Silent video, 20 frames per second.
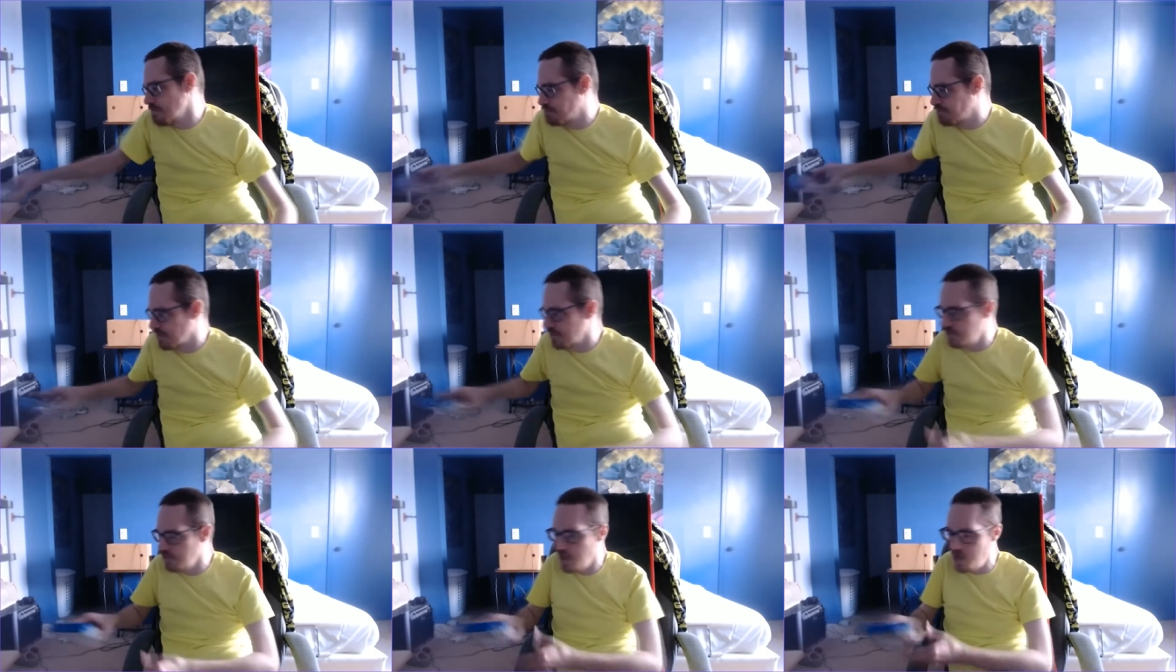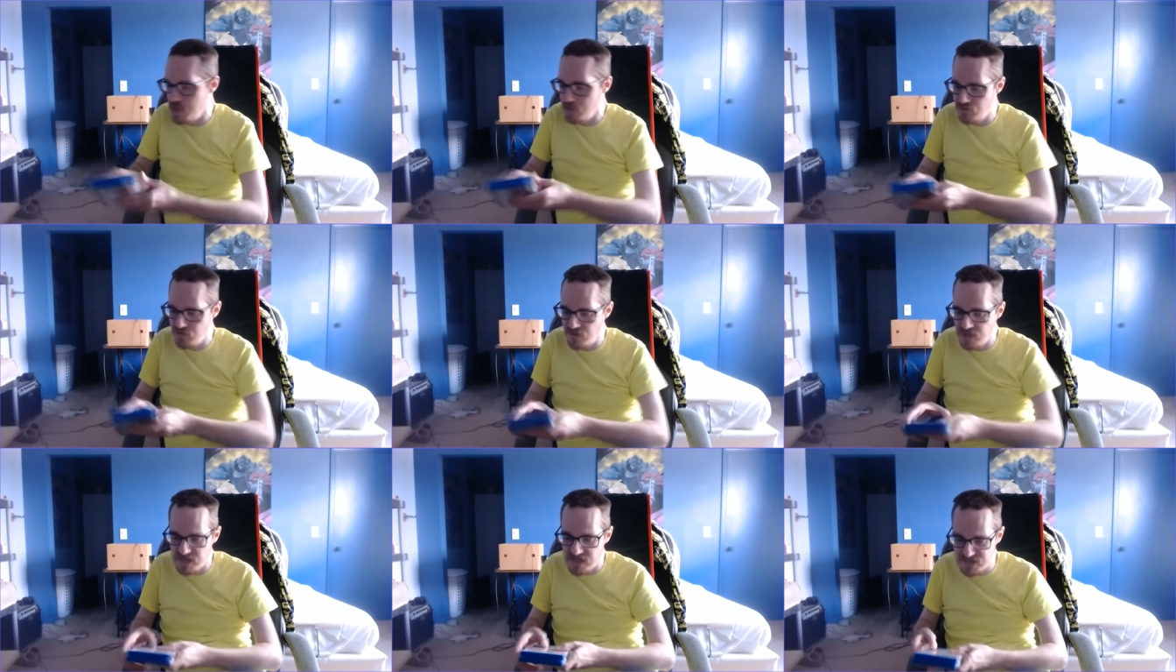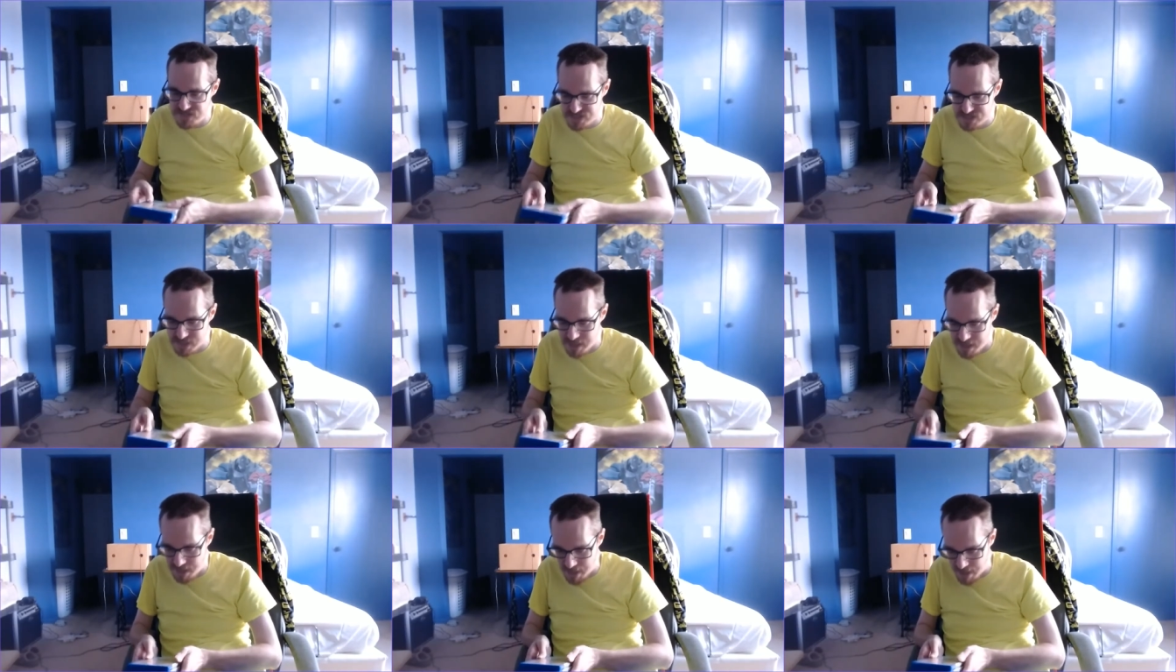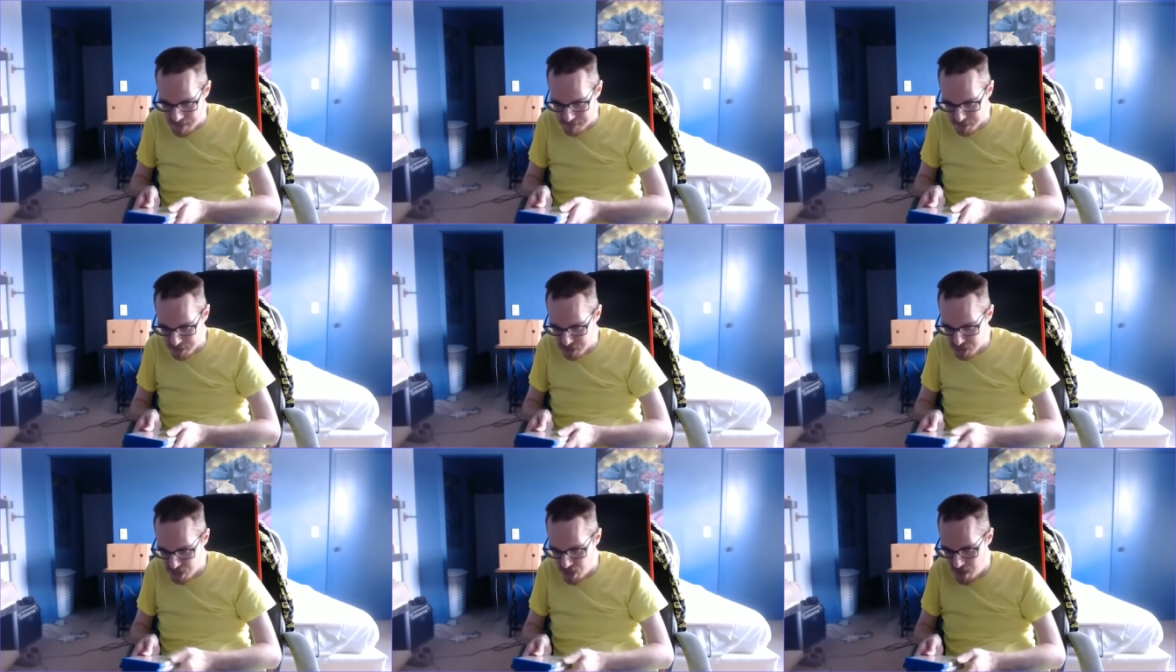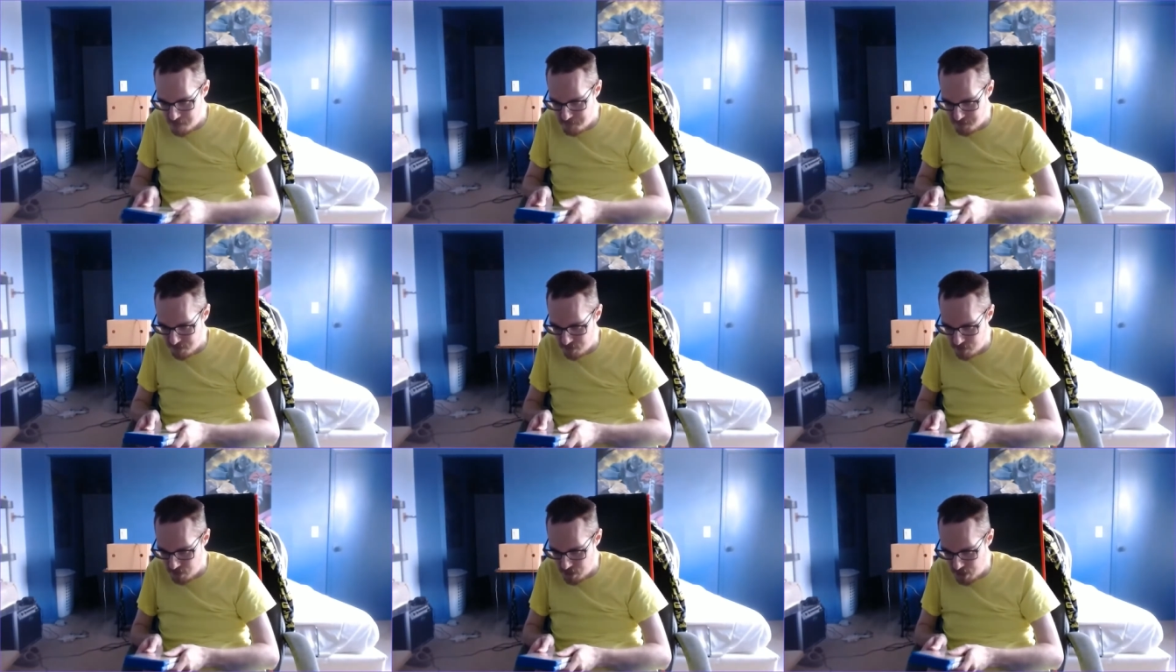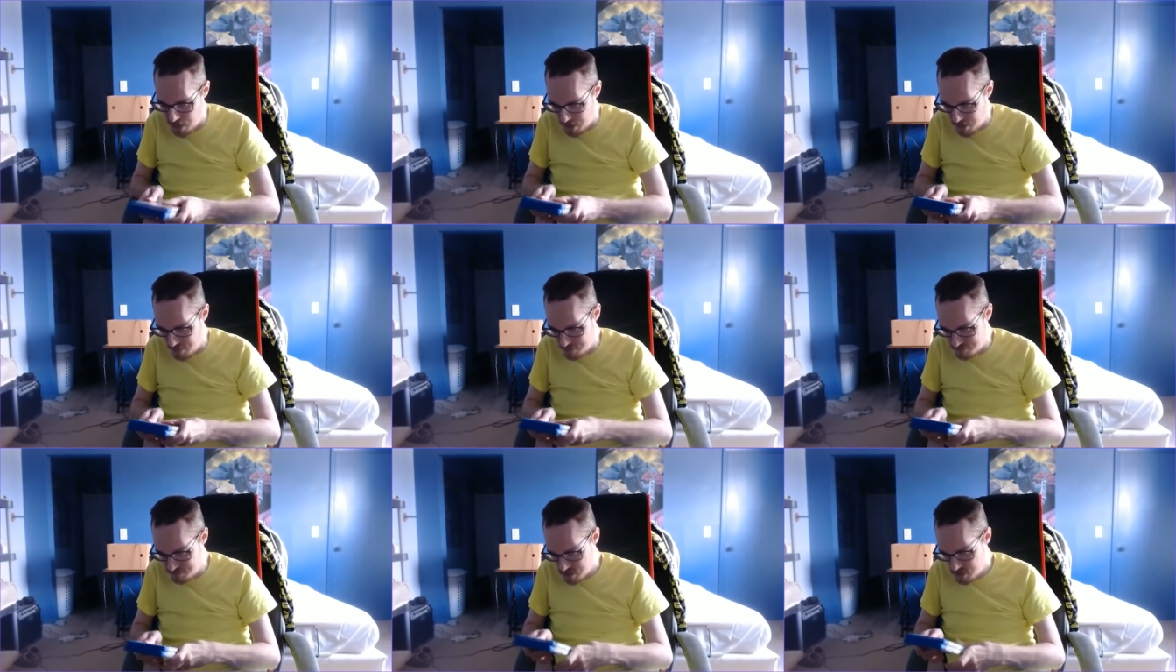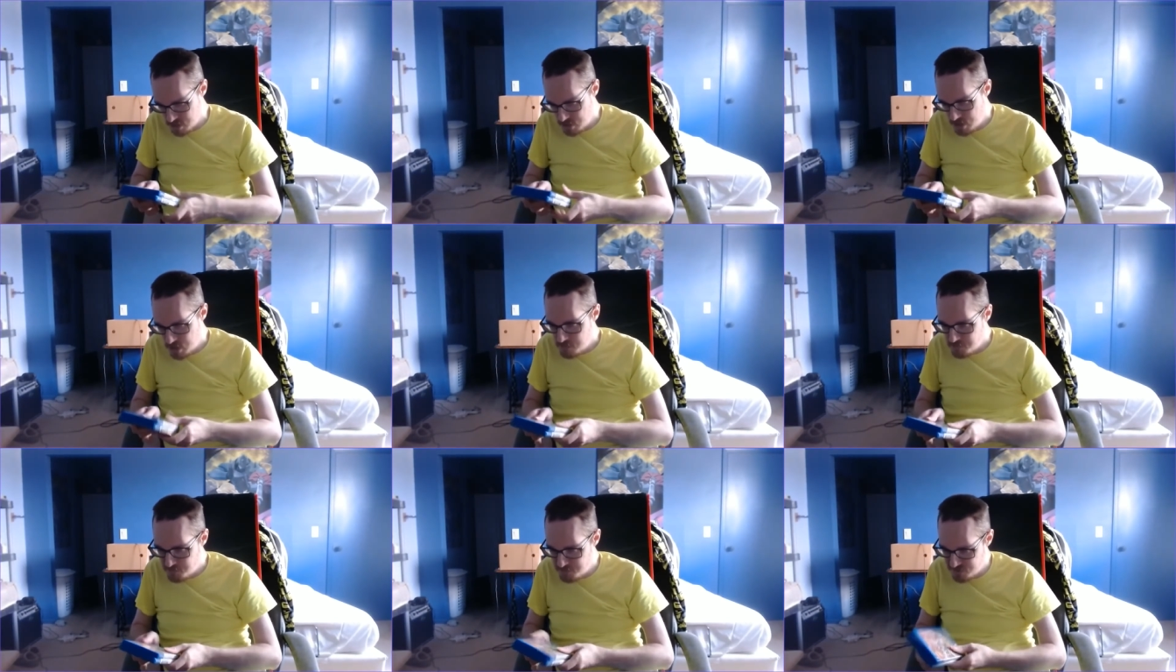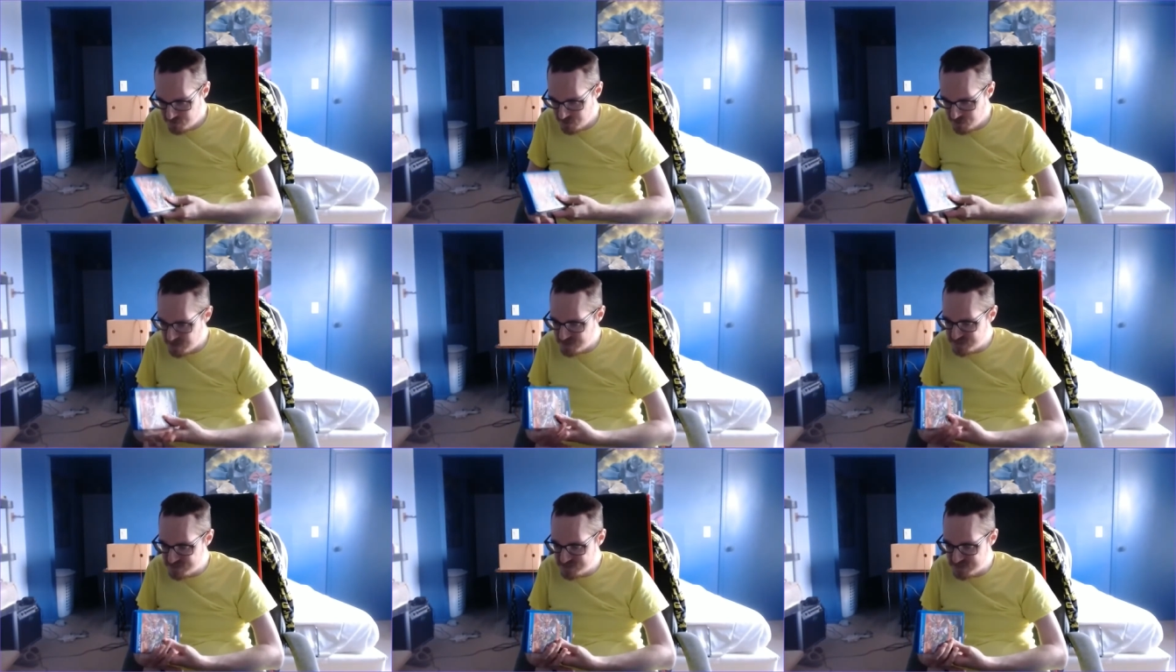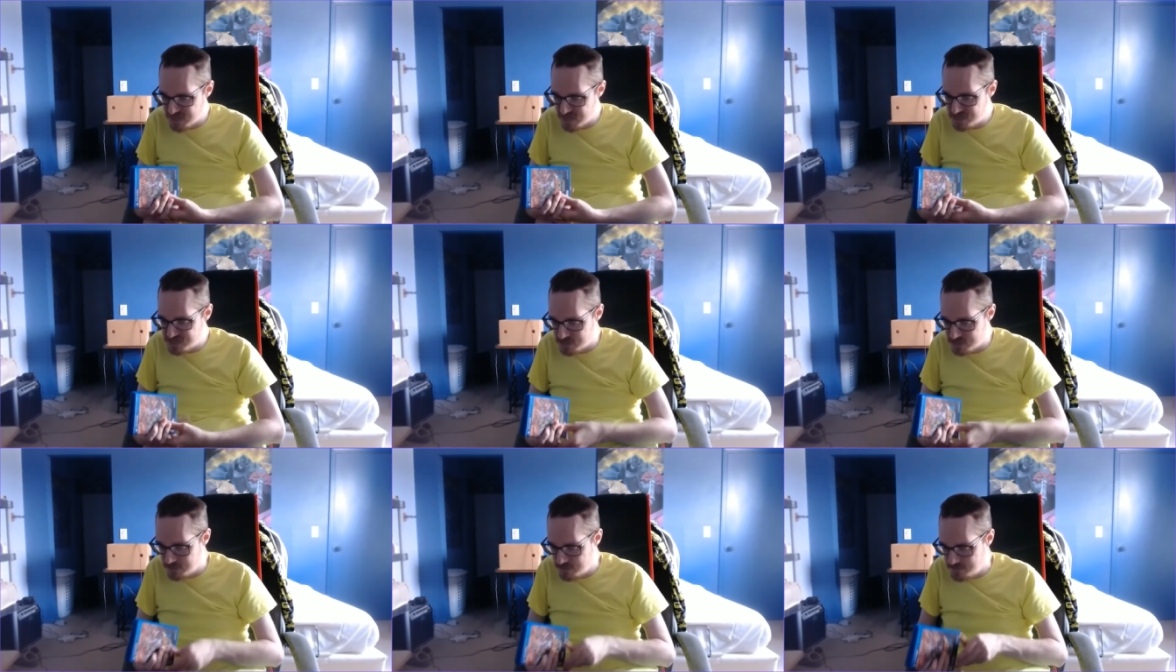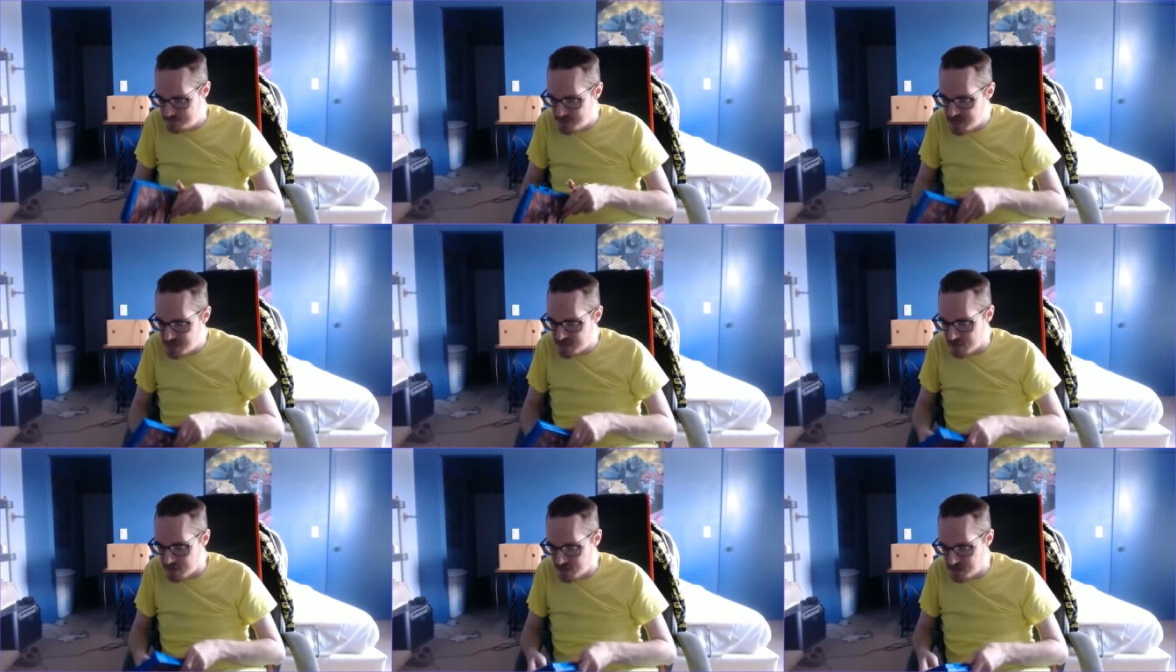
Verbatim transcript: but not least, I have a couple of PlayStation Vita